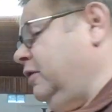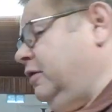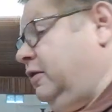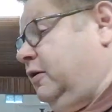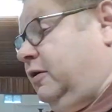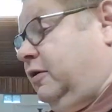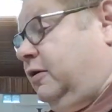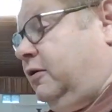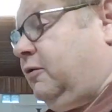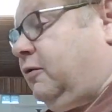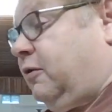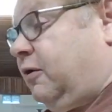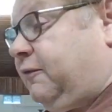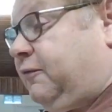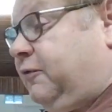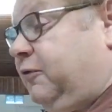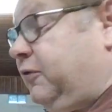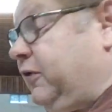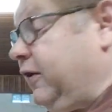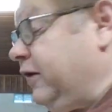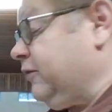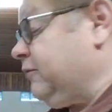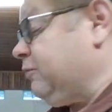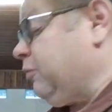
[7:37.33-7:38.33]
or if
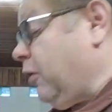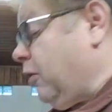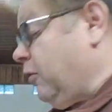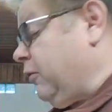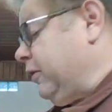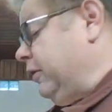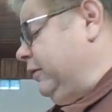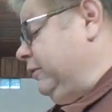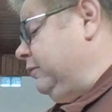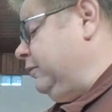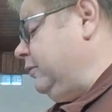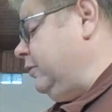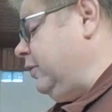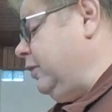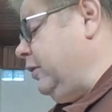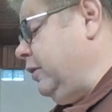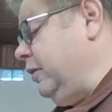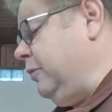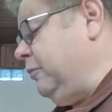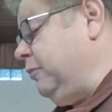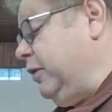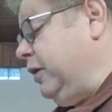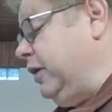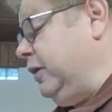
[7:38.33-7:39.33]
you think it's broken.
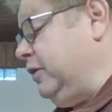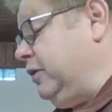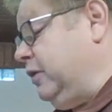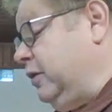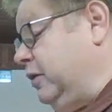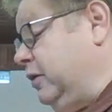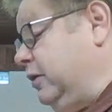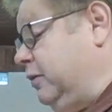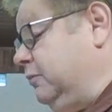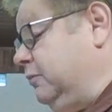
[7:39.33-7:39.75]
But